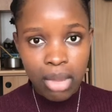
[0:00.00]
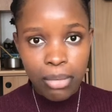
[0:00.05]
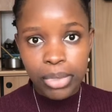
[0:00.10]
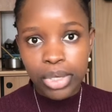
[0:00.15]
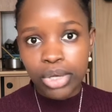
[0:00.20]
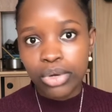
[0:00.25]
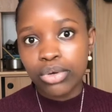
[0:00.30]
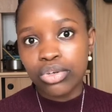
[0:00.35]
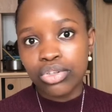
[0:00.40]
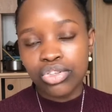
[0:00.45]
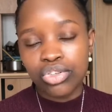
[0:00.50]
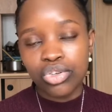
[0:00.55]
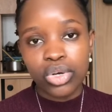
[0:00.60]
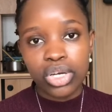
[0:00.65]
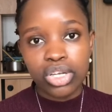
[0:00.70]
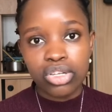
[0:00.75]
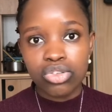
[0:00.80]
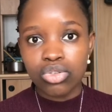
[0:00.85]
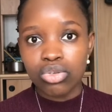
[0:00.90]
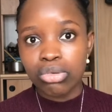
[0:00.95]
because you
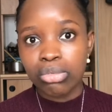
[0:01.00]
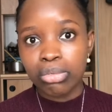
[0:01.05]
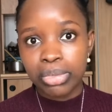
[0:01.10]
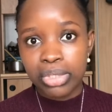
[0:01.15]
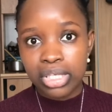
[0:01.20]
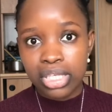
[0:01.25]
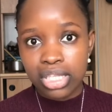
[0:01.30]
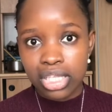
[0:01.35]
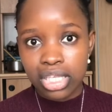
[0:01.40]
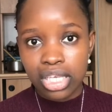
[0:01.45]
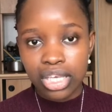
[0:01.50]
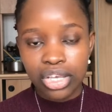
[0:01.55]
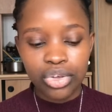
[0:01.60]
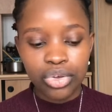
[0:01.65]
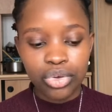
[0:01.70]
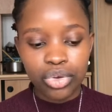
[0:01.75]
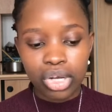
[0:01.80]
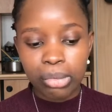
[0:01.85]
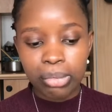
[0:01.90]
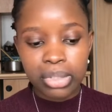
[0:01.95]
are so
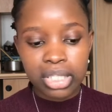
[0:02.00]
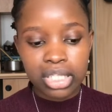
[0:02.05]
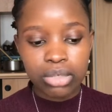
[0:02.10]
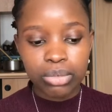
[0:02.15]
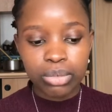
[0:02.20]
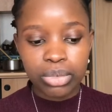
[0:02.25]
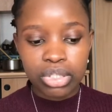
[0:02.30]
busy. You are busy